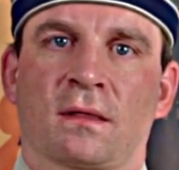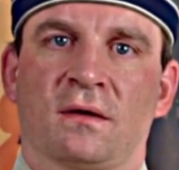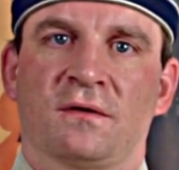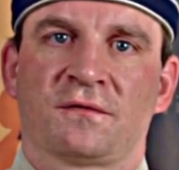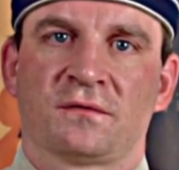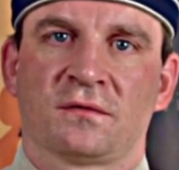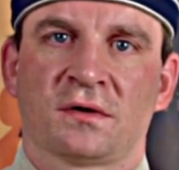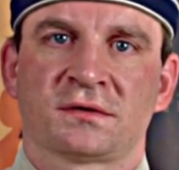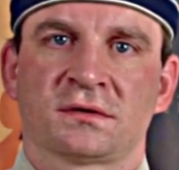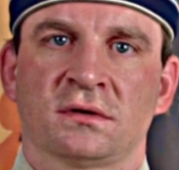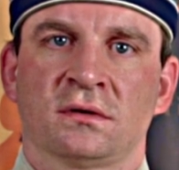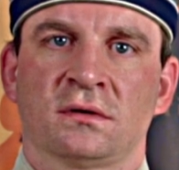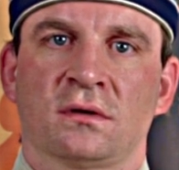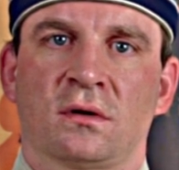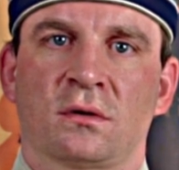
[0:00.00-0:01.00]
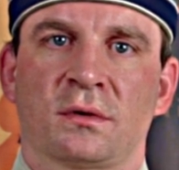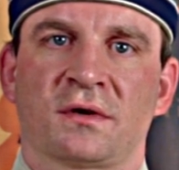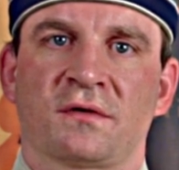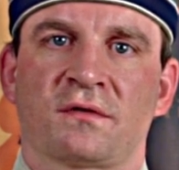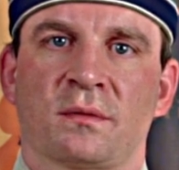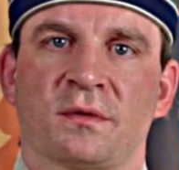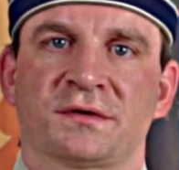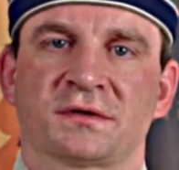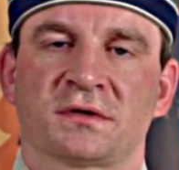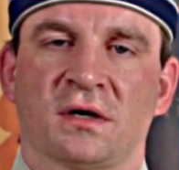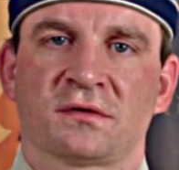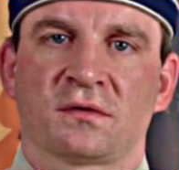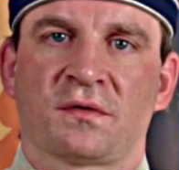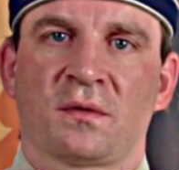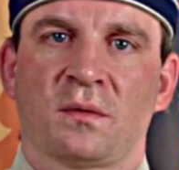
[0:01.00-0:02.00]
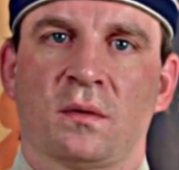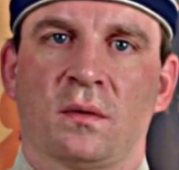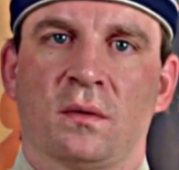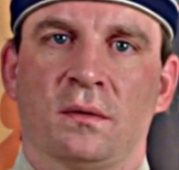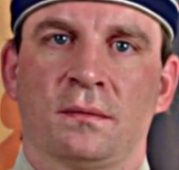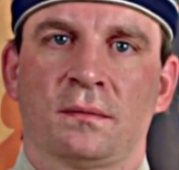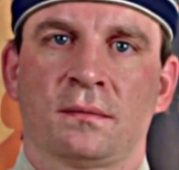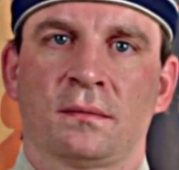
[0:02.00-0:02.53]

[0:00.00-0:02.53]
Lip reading: if not already from the start of the war.